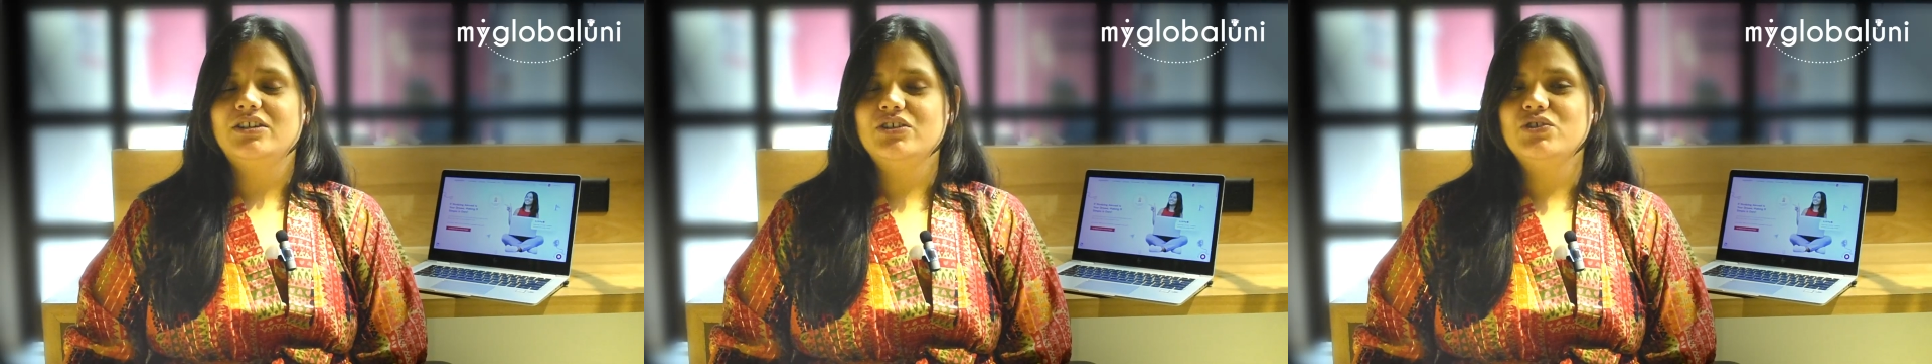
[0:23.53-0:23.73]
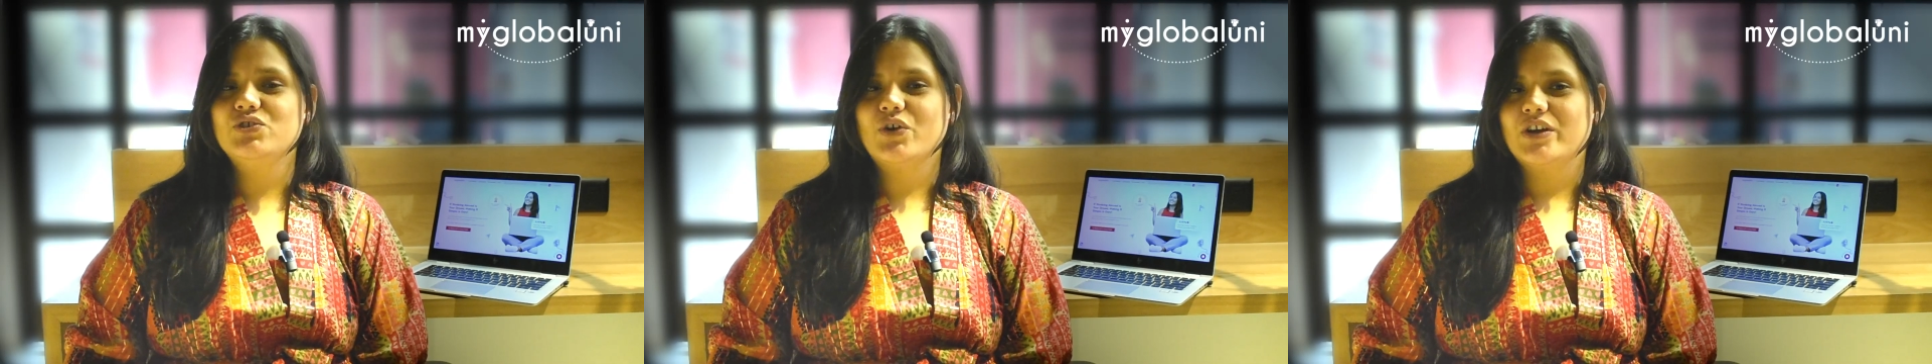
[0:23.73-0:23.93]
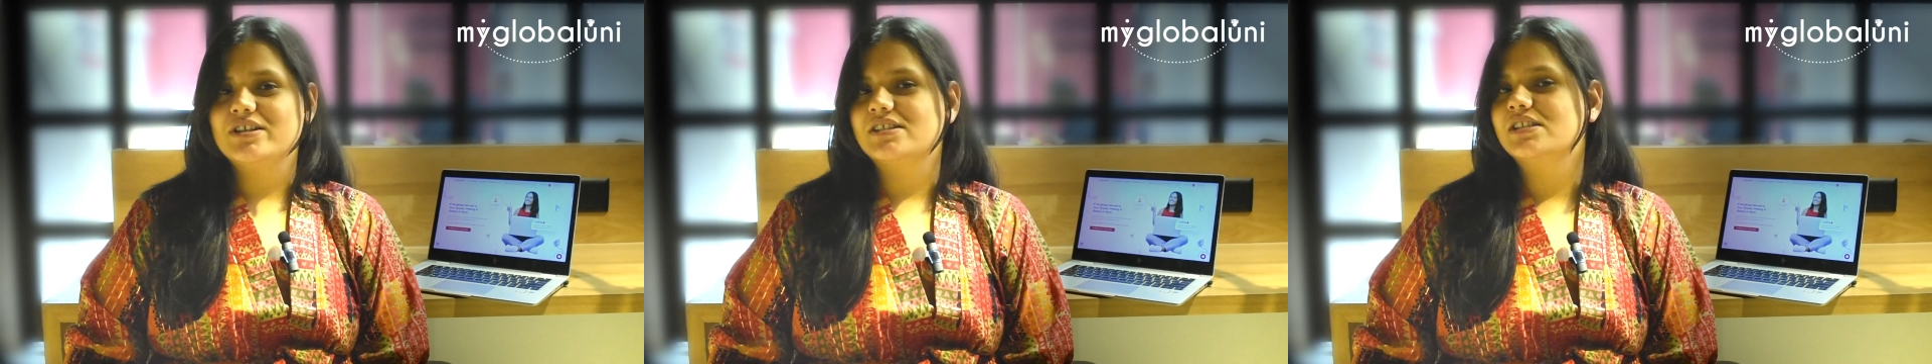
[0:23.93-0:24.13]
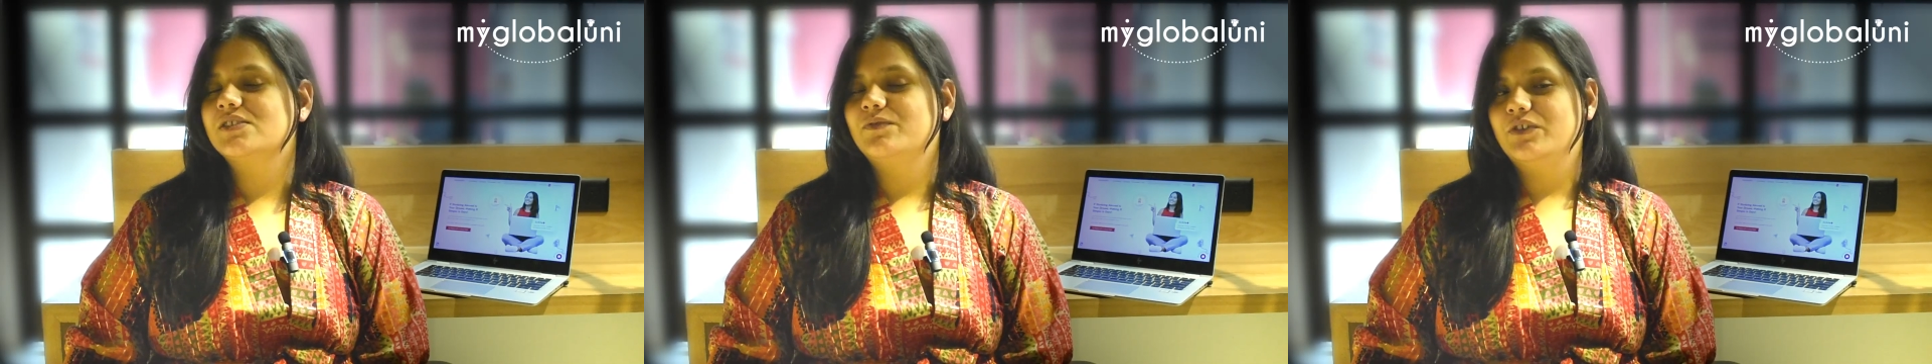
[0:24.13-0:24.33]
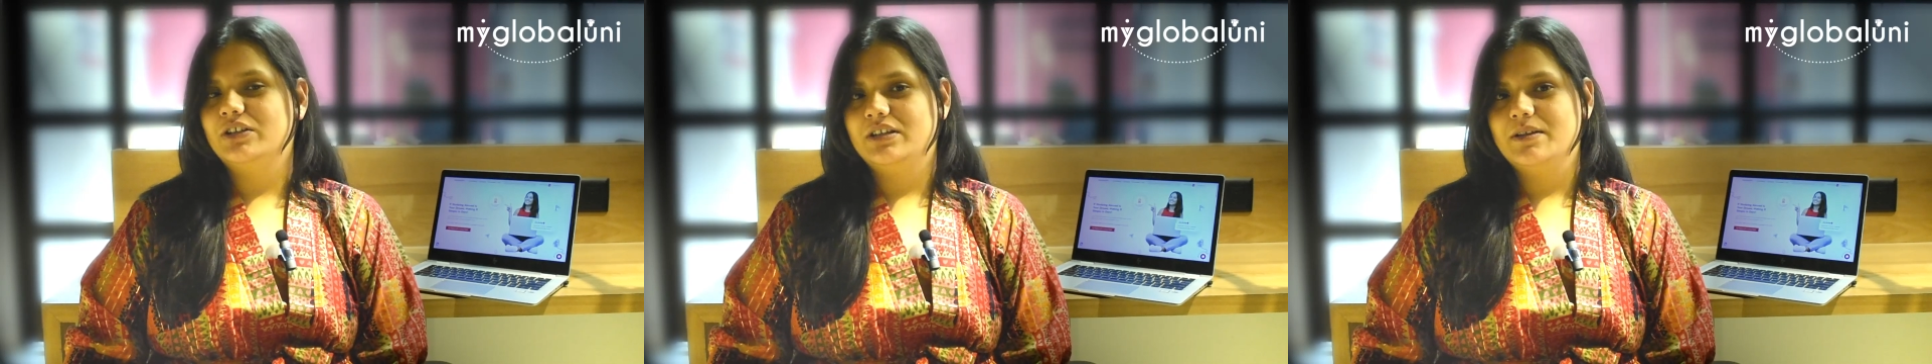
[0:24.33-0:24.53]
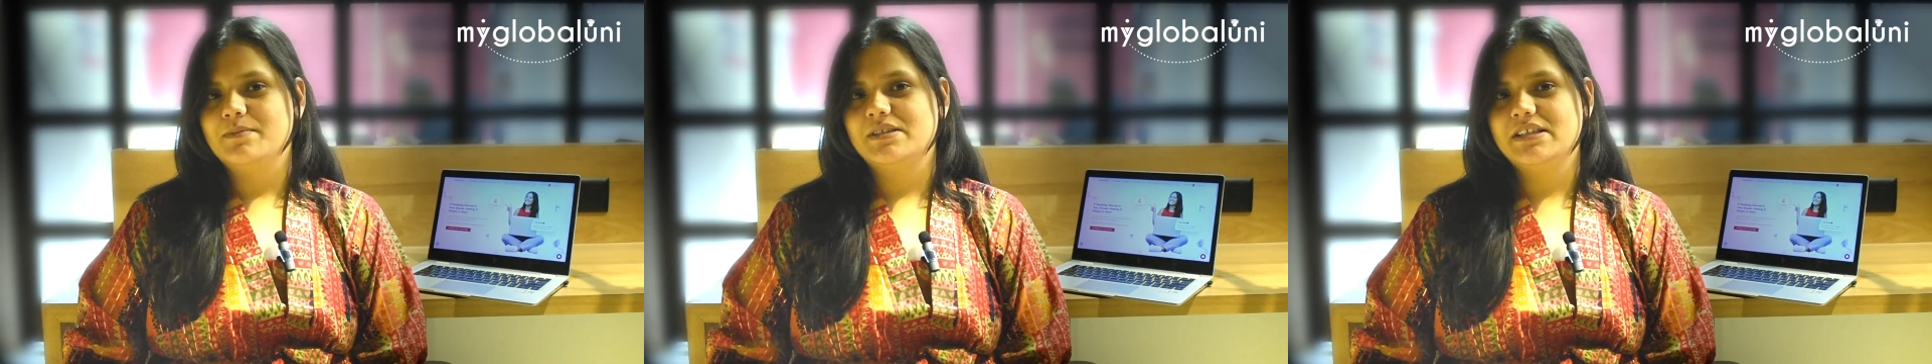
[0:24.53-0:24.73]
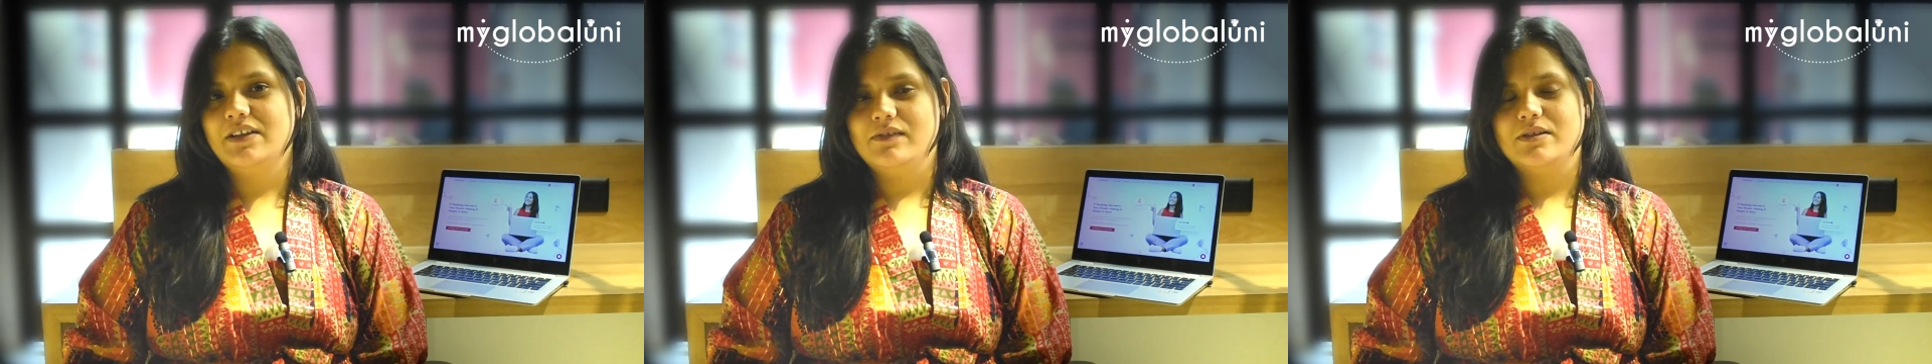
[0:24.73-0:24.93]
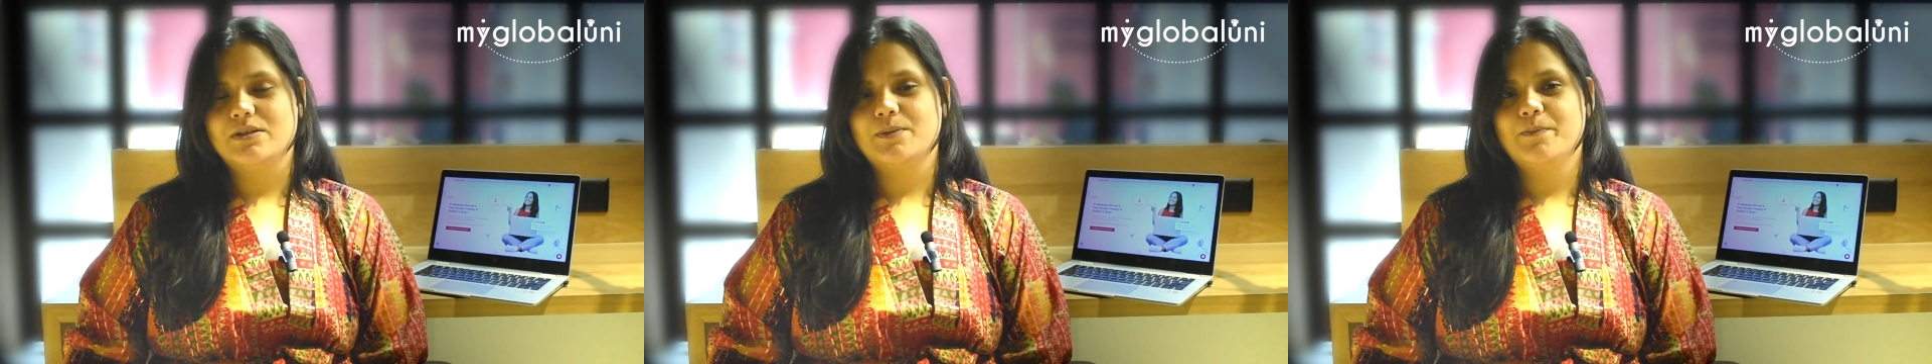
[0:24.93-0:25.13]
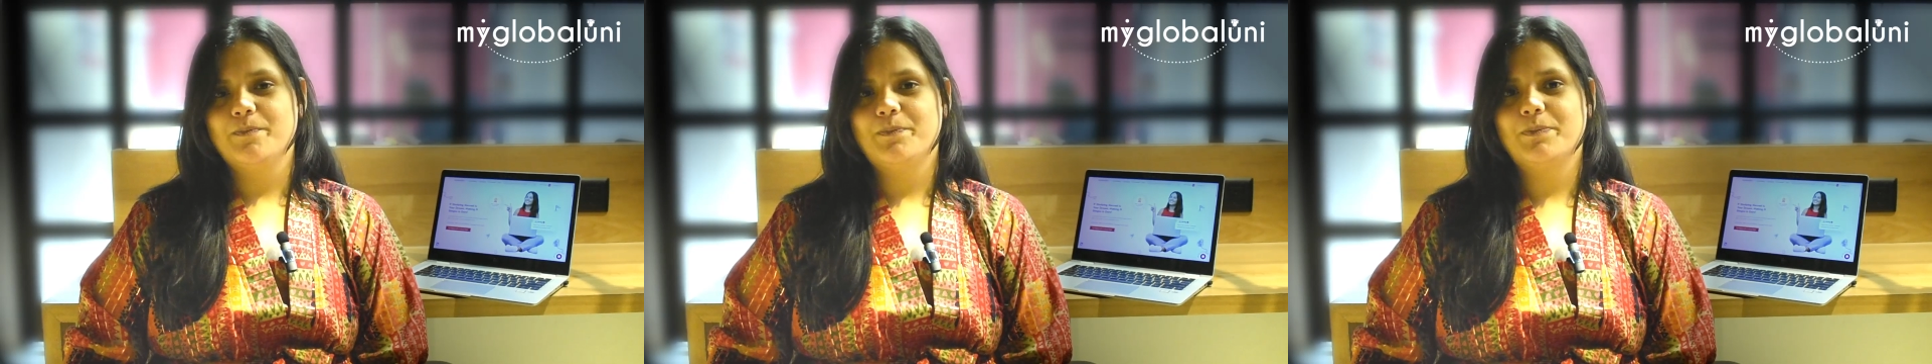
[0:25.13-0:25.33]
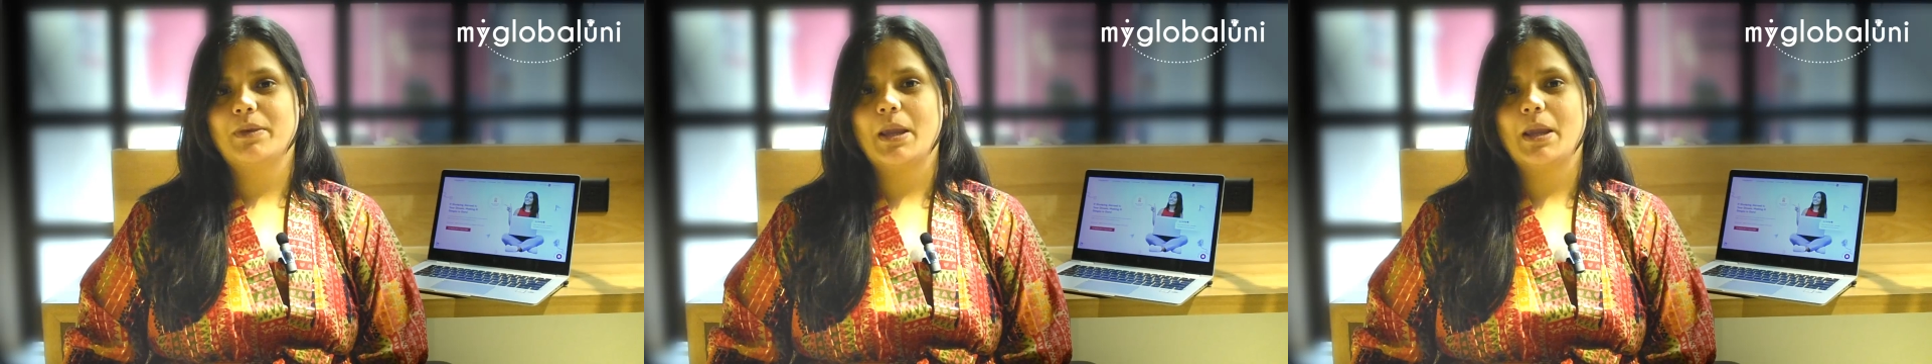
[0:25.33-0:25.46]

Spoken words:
career choices for themselves.